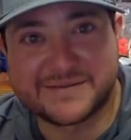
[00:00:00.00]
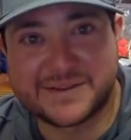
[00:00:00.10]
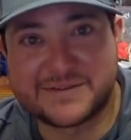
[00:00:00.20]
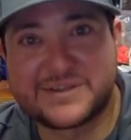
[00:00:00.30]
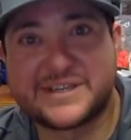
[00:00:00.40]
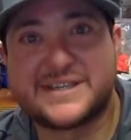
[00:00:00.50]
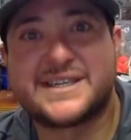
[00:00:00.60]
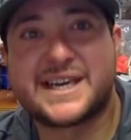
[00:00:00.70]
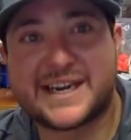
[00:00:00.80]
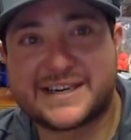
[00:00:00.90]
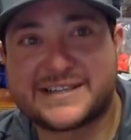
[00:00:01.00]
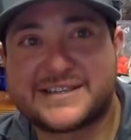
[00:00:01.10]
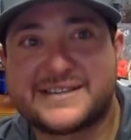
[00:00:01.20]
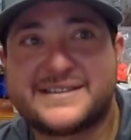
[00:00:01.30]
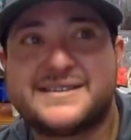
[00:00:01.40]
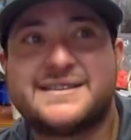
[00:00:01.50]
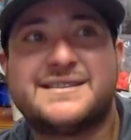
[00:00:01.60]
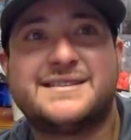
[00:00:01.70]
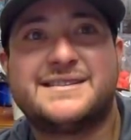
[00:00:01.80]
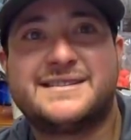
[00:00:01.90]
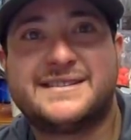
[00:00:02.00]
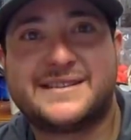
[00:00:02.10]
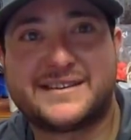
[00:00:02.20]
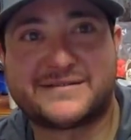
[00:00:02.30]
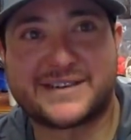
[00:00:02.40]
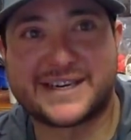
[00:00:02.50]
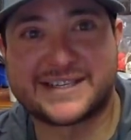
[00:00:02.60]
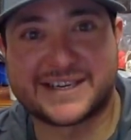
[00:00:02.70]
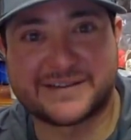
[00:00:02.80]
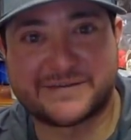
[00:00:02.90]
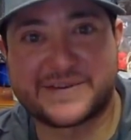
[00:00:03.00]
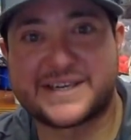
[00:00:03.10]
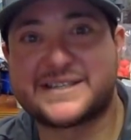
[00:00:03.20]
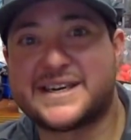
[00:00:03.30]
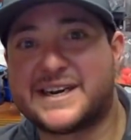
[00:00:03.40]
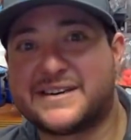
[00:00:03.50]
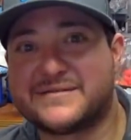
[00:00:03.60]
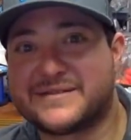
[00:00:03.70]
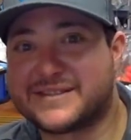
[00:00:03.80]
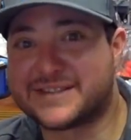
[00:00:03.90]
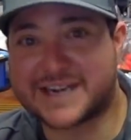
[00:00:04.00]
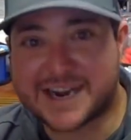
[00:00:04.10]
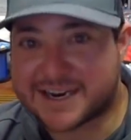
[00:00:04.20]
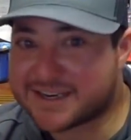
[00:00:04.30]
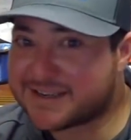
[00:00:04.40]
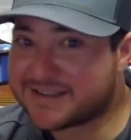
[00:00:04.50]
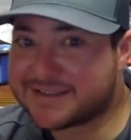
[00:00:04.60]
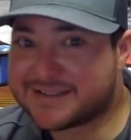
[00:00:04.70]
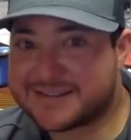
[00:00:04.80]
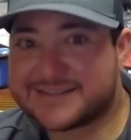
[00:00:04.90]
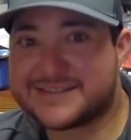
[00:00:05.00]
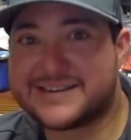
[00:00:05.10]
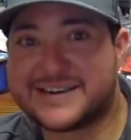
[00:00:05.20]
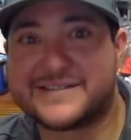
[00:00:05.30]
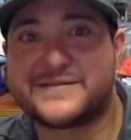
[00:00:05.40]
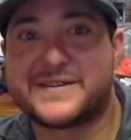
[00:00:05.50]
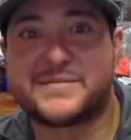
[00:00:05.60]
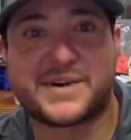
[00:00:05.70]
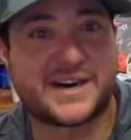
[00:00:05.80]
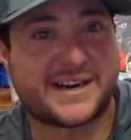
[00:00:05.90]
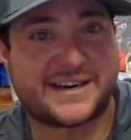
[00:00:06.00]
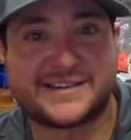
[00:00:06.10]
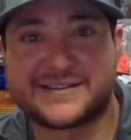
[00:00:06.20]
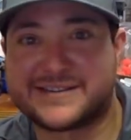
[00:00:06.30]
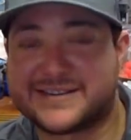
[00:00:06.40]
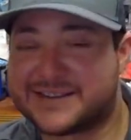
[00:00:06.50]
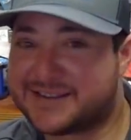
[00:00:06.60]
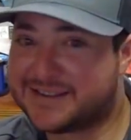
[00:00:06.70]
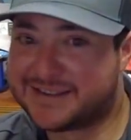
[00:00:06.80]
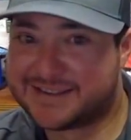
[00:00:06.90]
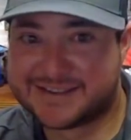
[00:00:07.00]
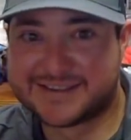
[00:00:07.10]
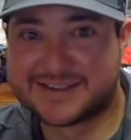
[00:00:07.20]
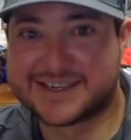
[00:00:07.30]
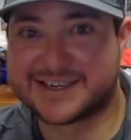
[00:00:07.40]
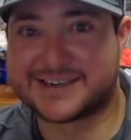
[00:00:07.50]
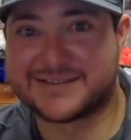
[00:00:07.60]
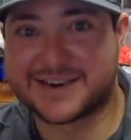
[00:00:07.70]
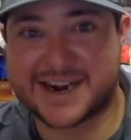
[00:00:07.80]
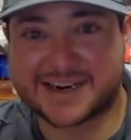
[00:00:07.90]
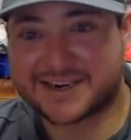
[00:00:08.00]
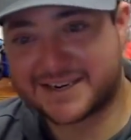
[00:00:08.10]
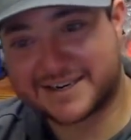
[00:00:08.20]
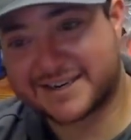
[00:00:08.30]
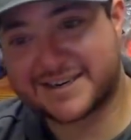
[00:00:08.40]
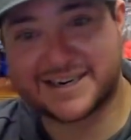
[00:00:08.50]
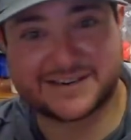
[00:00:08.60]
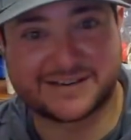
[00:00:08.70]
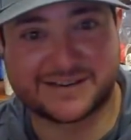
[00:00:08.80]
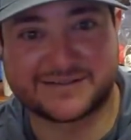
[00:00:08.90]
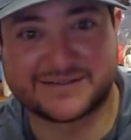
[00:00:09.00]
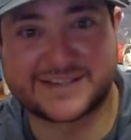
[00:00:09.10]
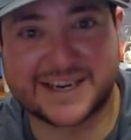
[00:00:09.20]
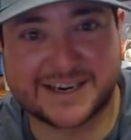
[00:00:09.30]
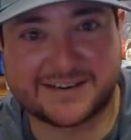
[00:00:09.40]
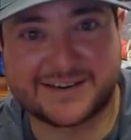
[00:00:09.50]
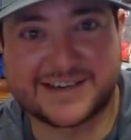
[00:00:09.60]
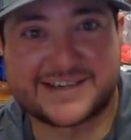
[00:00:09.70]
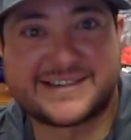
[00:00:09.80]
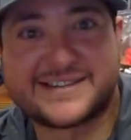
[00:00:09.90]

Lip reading: You could catch a resident fish outside of a pond or, you know, not an enclosed area.